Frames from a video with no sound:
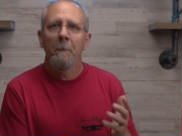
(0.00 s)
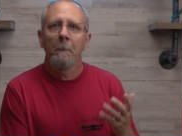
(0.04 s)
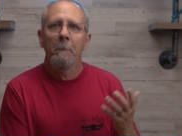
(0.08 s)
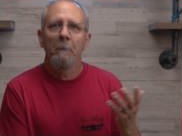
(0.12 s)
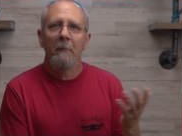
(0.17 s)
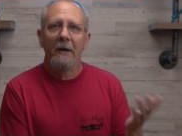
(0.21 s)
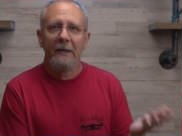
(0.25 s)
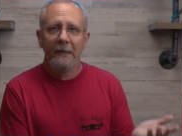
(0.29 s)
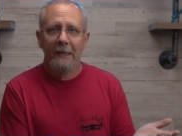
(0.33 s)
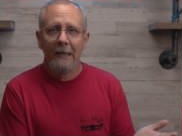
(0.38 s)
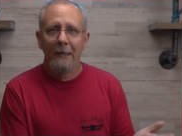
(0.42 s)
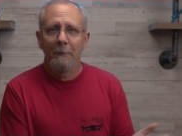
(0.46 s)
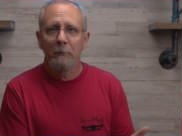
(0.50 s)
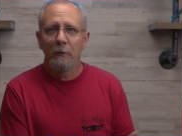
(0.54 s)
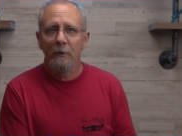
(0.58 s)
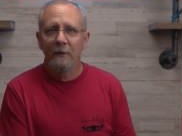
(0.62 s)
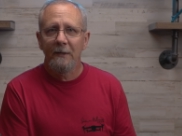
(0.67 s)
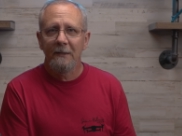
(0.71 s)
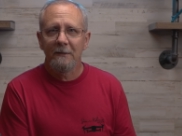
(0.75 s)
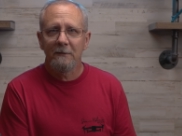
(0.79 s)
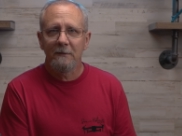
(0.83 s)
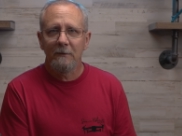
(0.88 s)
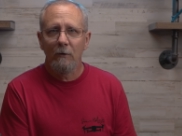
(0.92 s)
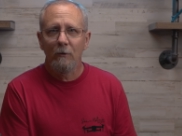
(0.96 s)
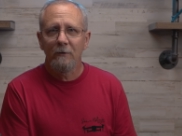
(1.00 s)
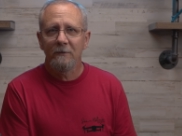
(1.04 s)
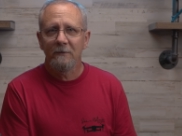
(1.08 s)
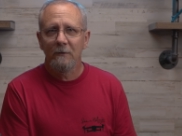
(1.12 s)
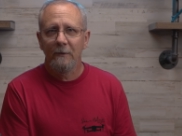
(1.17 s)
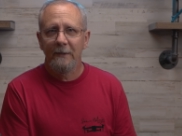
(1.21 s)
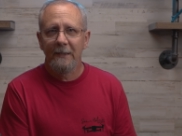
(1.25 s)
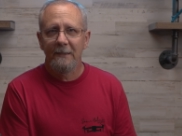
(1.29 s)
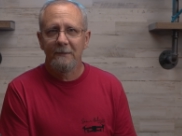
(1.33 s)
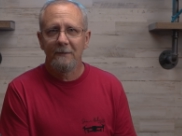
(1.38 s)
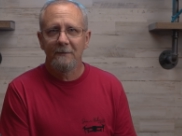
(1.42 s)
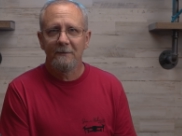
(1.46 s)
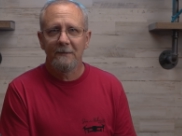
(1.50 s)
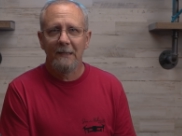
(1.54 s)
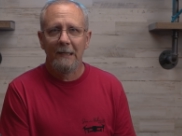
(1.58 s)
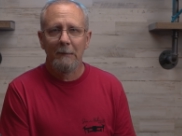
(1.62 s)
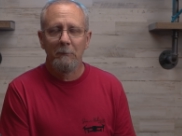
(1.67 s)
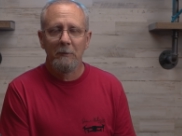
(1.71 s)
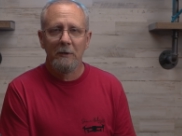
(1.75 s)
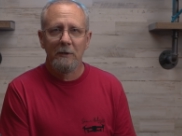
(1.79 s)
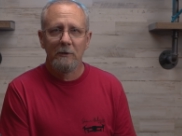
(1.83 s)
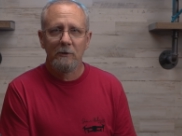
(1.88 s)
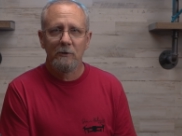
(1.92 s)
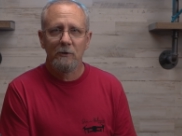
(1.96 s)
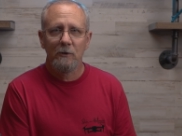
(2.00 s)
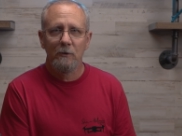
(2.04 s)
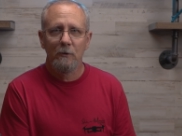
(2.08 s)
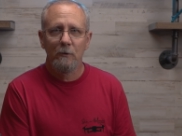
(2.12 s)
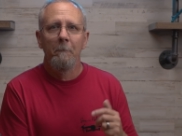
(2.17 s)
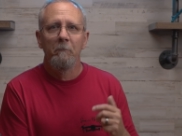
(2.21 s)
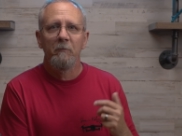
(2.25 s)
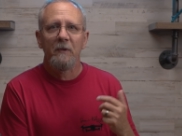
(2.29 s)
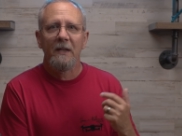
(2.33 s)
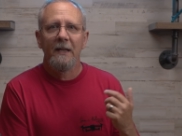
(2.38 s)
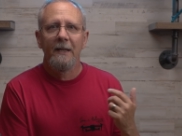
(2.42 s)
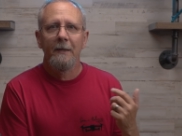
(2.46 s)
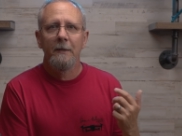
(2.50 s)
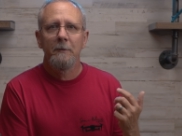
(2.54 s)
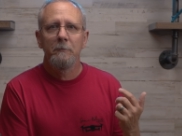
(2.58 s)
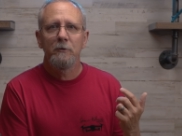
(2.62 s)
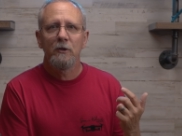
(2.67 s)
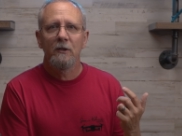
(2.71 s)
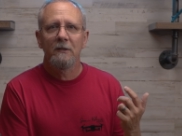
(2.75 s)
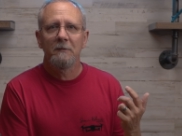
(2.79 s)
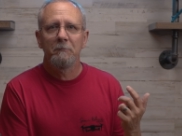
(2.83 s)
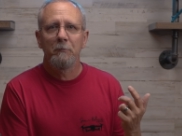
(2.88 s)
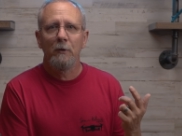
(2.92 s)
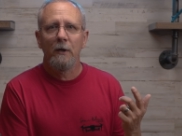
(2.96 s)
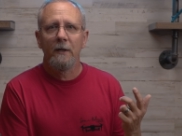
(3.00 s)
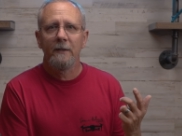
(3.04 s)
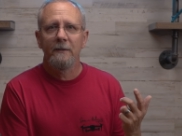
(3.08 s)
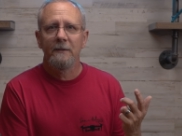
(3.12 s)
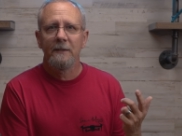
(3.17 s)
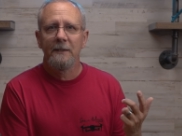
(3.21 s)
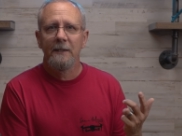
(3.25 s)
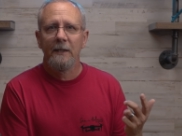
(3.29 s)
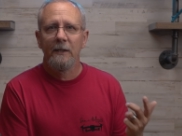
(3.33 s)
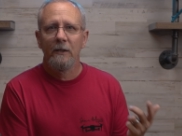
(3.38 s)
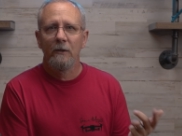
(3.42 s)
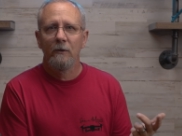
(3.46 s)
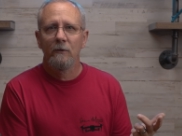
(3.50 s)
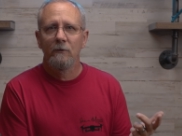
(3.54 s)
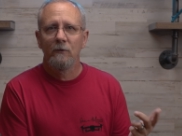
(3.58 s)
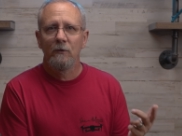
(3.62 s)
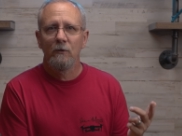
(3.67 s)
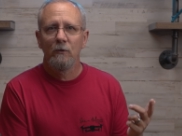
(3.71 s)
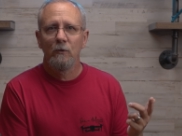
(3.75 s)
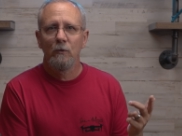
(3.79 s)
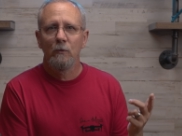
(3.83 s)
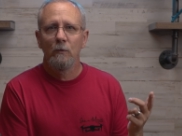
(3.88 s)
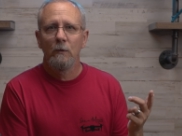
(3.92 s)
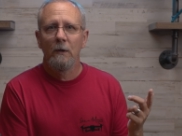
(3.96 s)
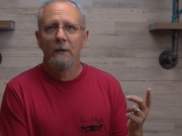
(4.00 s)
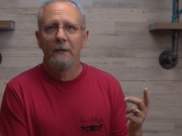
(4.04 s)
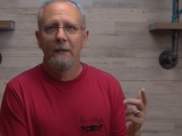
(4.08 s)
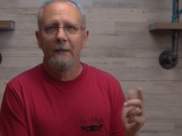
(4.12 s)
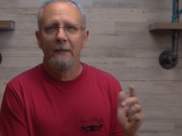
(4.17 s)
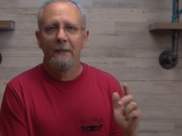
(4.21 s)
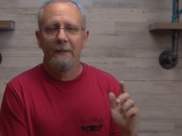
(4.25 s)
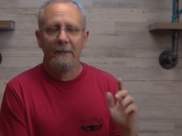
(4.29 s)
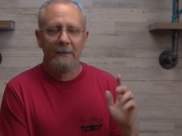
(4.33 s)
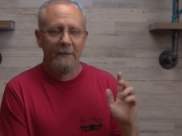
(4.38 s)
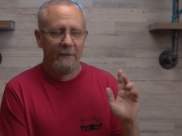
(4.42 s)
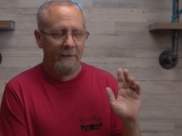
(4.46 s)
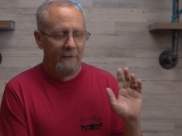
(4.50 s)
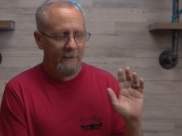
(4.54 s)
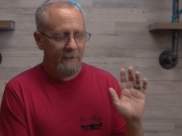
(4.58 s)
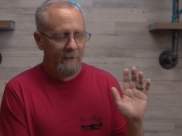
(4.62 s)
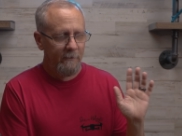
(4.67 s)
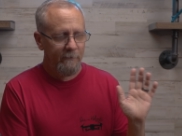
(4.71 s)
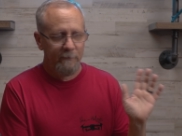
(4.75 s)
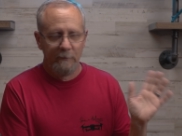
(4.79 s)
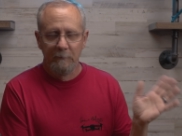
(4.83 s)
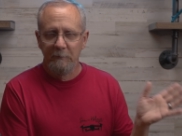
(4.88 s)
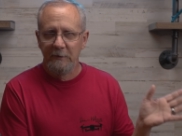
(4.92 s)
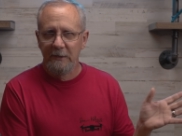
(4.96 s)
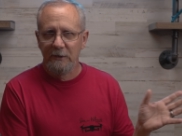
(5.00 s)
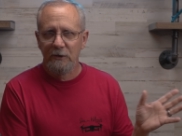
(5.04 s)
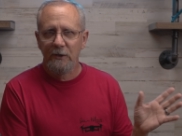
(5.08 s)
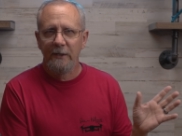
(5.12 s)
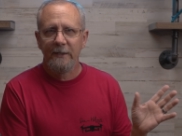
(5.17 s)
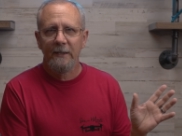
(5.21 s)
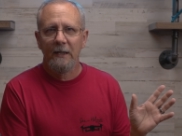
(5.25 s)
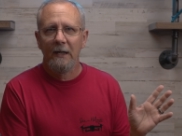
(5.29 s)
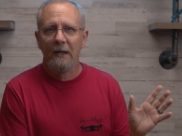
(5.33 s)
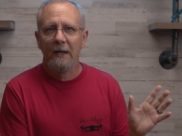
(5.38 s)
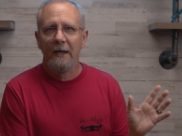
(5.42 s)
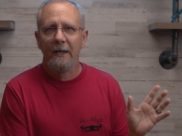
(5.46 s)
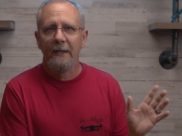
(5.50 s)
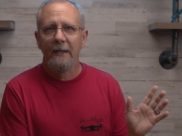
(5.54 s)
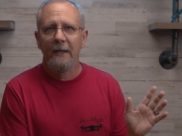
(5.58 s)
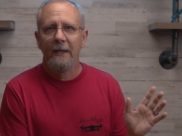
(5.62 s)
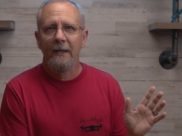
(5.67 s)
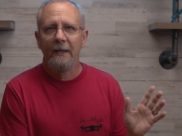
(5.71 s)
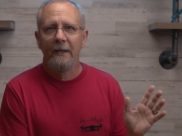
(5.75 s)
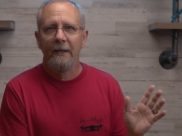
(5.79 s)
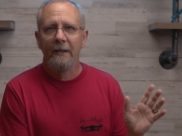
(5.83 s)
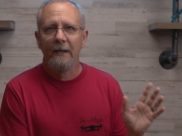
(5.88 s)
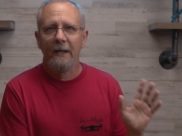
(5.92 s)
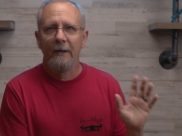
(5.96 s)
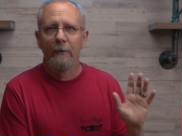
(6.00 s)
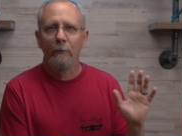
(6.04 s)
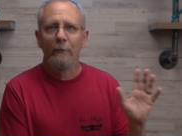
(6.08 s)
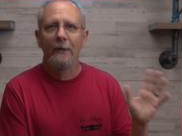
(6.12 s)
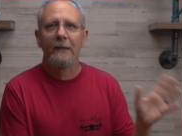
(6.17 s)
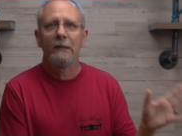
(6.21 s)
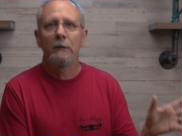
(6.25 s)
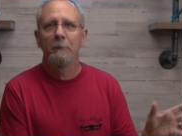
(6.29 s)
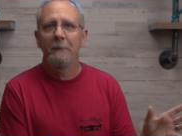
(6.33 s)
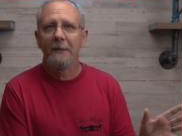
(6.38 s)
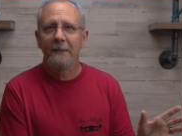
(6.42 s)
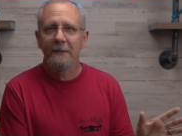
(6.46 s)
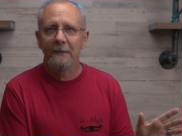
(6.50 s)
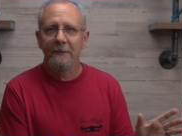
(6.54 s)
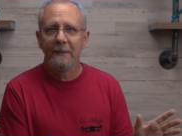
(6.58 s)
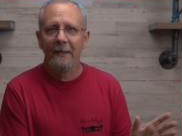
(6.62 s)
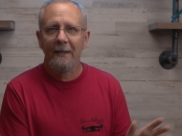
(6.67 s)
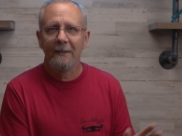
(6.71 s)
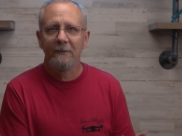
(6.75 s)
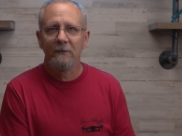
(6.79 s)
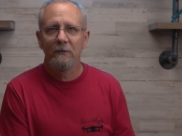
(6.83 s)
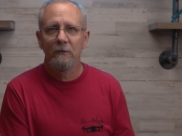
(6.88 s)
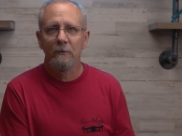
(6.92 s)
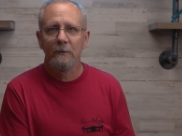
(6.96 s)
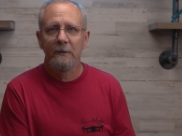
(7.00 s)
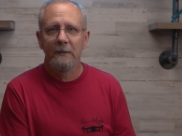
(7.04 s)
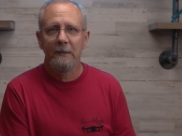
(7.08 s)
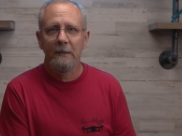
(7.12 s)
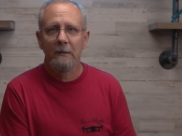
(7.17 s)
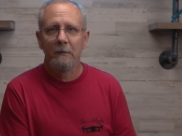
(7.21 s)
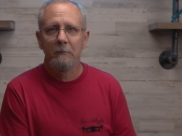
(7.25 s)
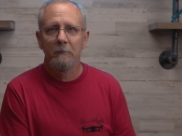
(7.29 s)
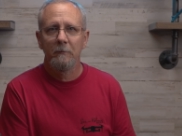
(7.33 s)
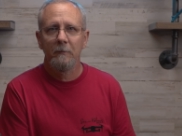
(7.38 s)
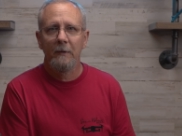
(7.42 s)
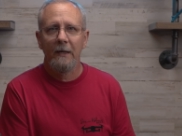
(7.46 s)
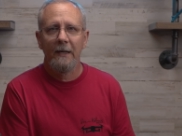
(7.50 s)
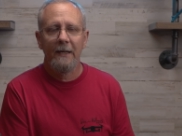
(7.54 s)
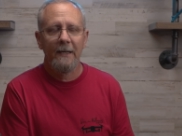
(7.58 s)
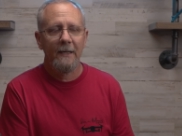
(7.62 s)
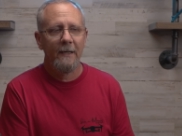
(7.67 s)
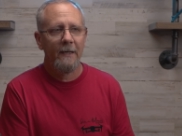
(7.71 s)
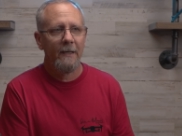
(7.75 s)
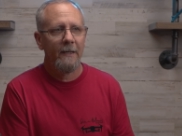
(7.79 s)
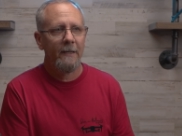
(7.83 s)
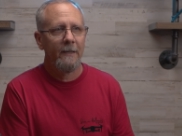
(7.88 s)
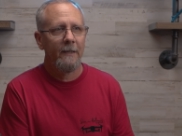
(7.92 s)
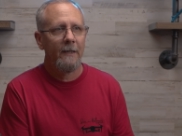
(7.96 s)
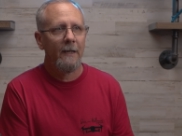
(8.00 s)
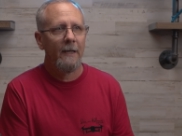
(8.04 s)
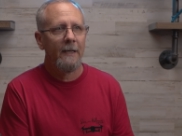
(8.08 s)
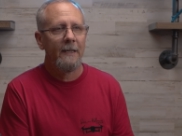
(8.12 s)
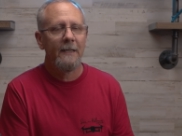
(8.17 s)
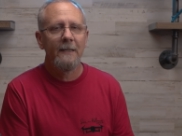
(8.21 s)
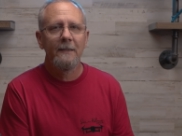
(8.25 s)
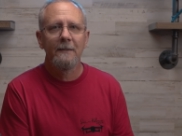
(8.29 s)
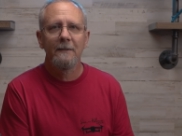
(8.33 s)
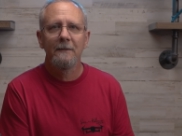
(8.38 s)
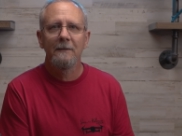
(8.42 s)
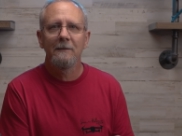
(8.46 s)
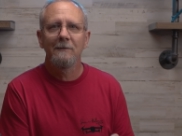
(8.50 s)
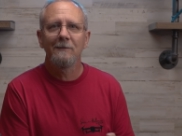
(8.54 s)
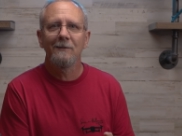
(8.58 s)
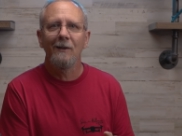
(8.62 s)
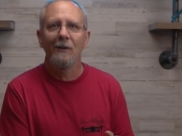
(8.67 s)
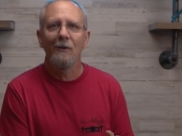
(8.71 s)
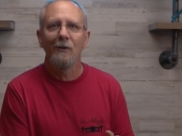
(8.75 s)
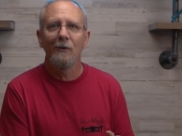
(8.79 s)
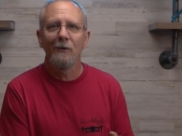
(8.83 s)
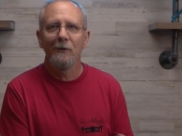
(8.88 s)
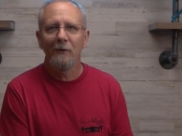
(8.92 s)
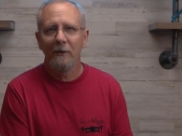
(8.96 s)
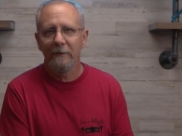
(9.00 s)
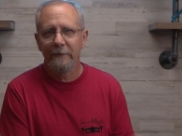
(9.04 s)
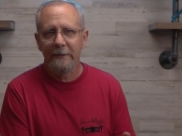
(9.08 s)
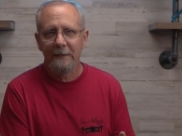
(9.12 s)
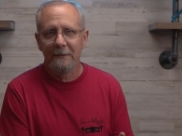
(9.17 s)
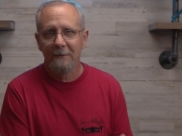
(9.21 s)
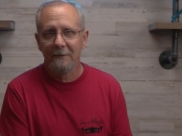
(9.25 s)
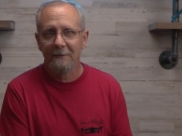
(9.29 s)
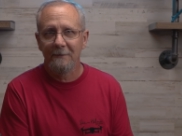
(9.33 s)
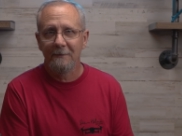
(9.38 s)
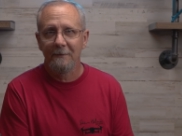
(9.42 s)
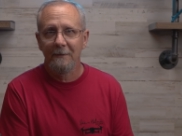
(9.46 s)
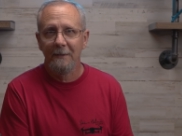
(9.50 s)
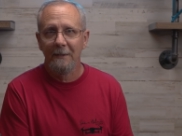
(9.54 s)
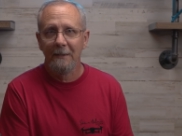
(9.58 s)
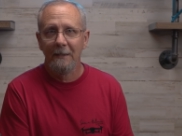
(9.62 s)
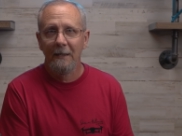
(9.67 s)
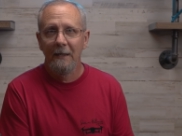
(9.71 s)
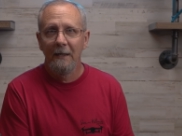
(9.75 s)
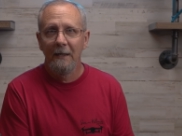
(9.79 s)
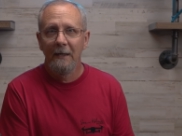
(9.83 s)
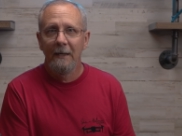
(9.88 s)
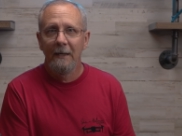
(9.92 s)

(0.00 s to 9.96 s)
My neighbor has also had the same issue. He just bought the Air 2 uh, from DJI and I recommended that to him and he is loving this thing.